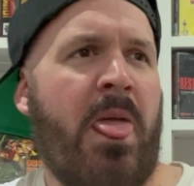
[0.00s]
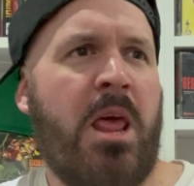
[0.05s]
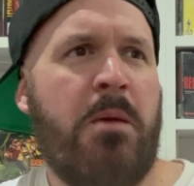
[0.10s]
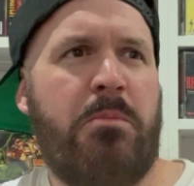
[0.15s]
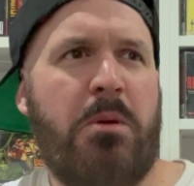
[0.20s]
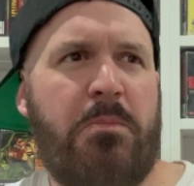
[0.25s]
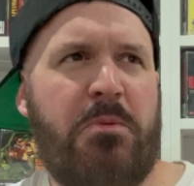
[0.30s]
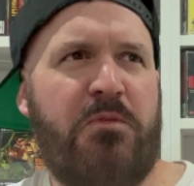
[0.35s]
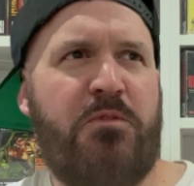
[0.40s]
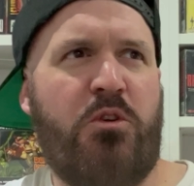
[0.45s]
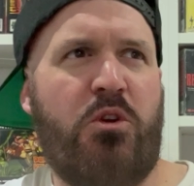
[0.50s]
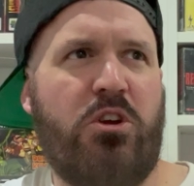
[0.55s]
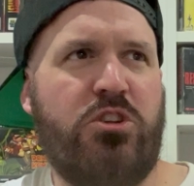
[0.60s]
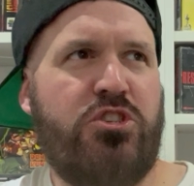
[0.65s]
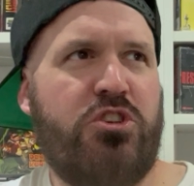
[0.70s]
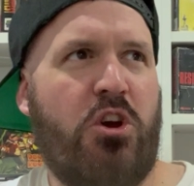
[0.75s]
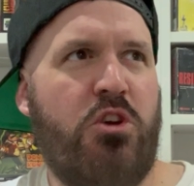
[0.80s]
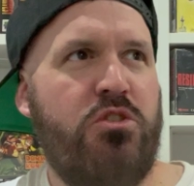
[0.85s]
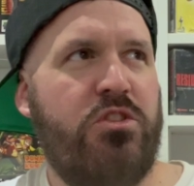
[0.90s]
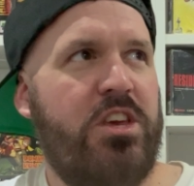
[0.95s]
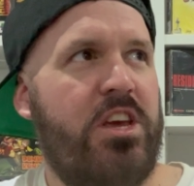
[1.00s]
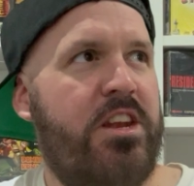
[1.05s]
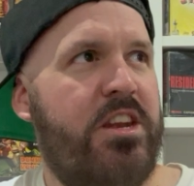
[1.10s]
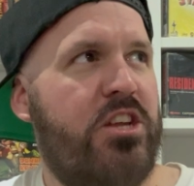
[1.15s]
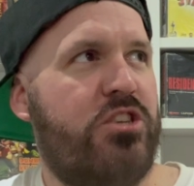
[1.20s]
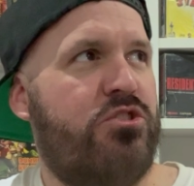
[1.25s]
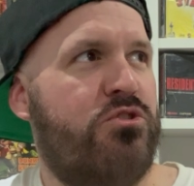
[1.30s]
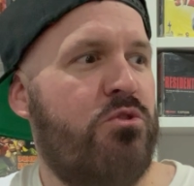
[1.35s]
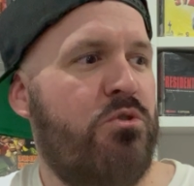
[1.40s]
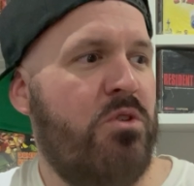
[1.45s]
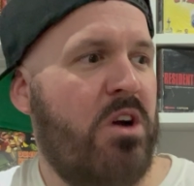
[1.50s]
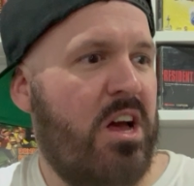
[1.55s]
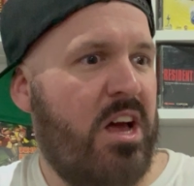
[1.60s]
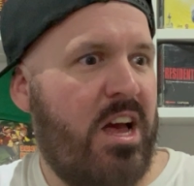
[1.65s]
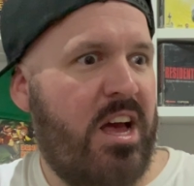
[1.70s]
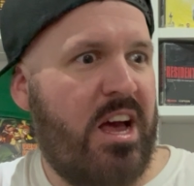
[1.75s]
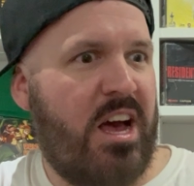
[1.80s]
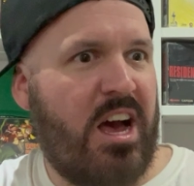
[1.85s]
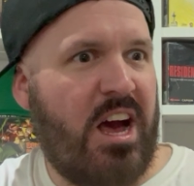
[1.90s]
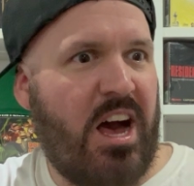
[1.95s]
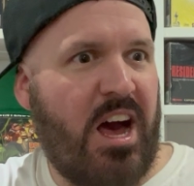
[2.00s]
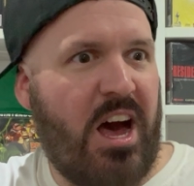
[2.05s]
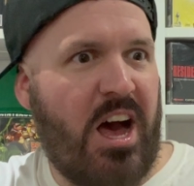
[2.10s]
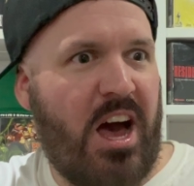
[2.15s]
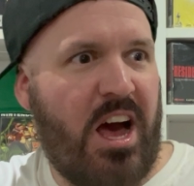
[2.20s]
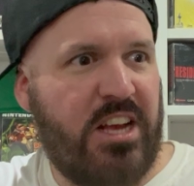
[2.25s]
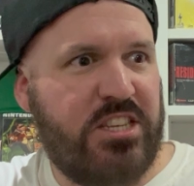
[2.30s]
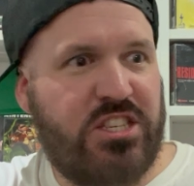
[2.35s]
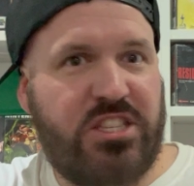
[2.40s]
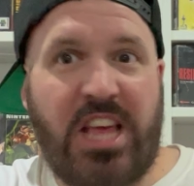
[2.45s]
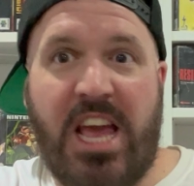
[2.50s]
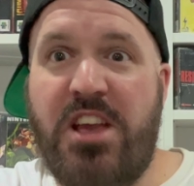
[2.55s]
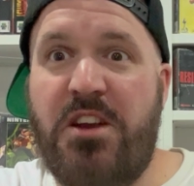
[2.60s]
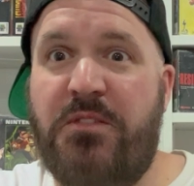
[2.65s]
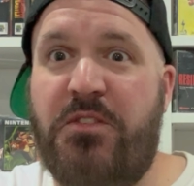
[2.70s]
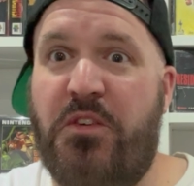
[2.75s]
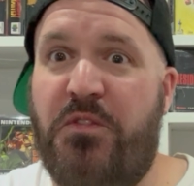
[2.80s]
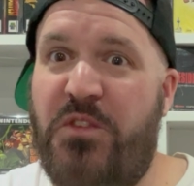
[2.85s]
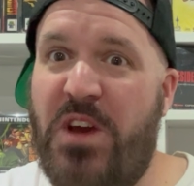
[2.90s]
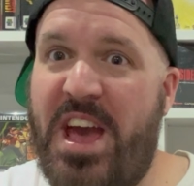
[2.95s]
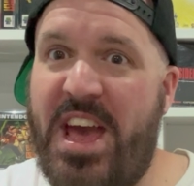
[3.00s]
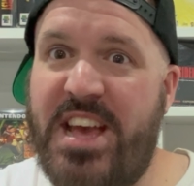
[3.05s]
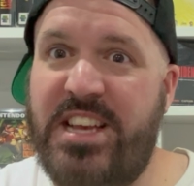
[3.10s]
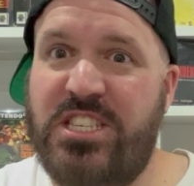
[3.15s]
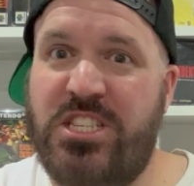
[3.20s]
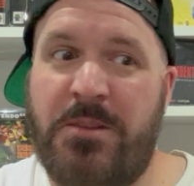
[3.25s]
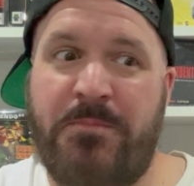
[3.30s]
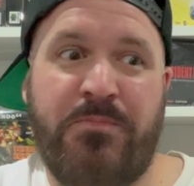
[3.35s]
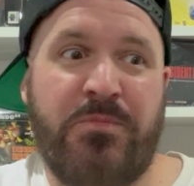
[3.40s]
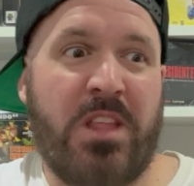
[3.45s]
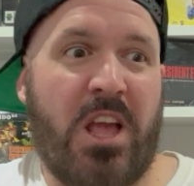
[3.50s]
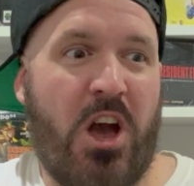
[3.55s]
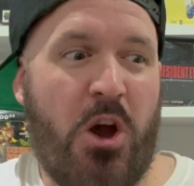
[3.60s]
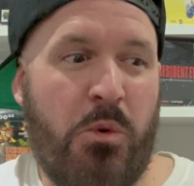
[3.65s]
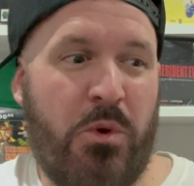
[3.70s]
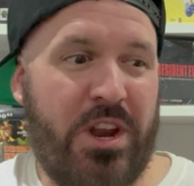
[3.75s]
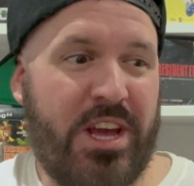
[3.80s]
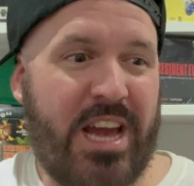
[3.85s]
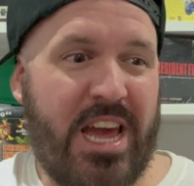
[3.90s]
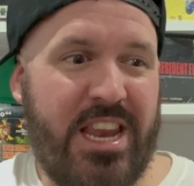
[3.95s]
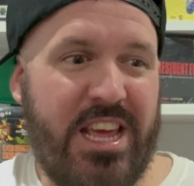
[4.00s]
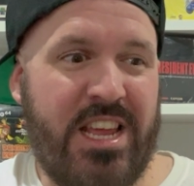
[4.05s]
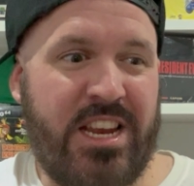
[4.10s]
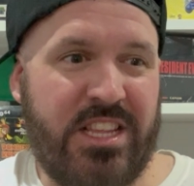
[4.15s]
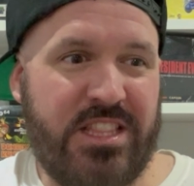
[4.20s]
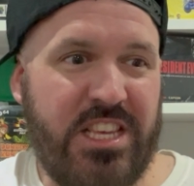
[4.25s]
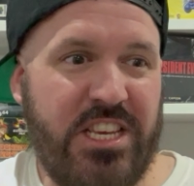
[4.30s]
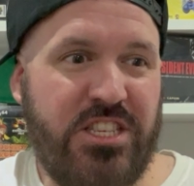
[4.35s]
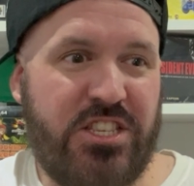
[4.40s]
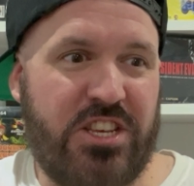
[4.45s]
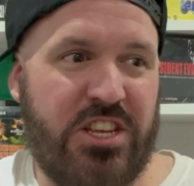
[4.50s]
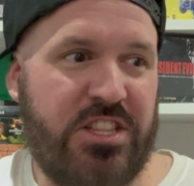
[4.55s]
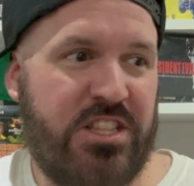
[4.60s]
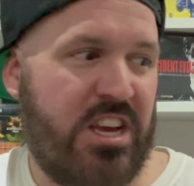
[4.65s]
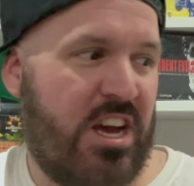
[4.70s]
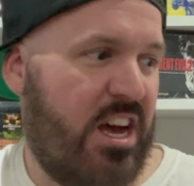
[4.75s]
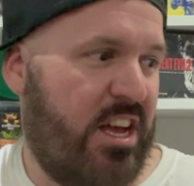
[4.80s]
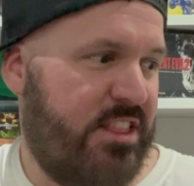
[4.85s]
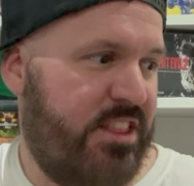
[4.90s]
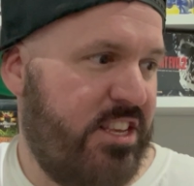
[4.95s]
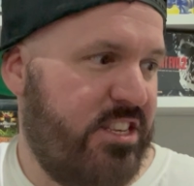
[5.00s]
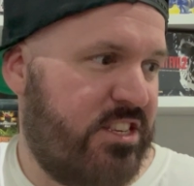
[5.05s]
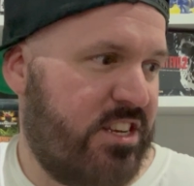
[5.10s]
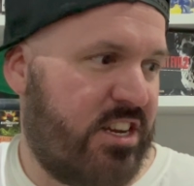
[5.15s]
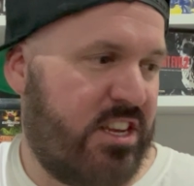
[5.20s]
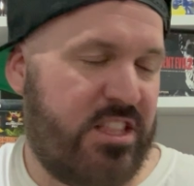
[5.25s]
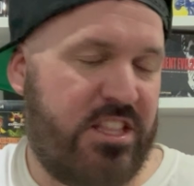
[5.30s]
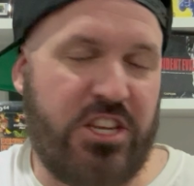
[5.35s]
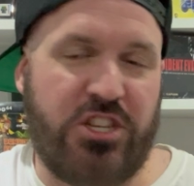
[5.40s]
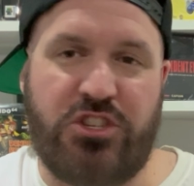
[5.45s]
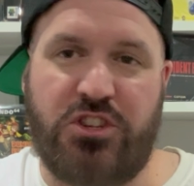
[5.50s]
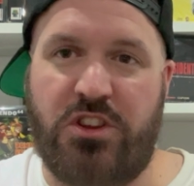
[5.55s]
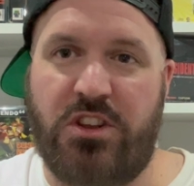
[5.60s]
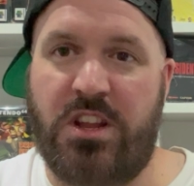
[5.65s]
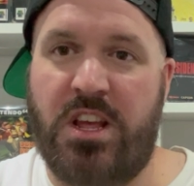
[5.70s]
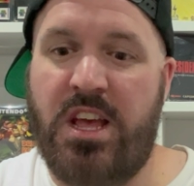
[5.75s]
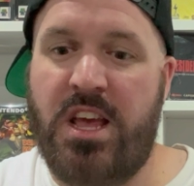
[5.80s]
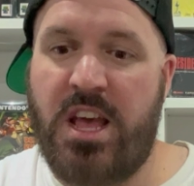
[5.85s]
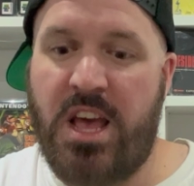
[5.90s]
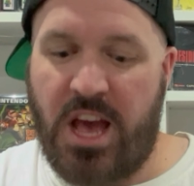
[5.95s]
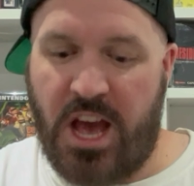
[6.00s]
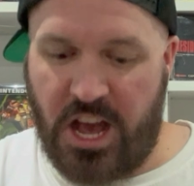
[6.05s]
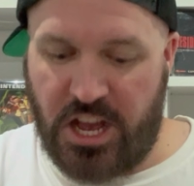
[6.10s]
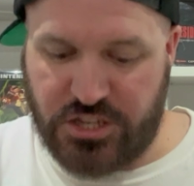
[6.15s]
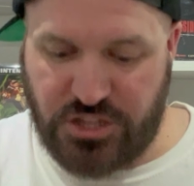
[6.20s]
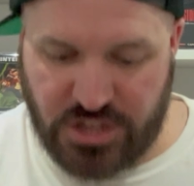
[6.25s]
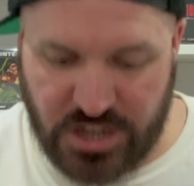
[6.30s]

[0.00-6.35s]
But before I show you the initial state of affairs, I want to get it in a decent condition. So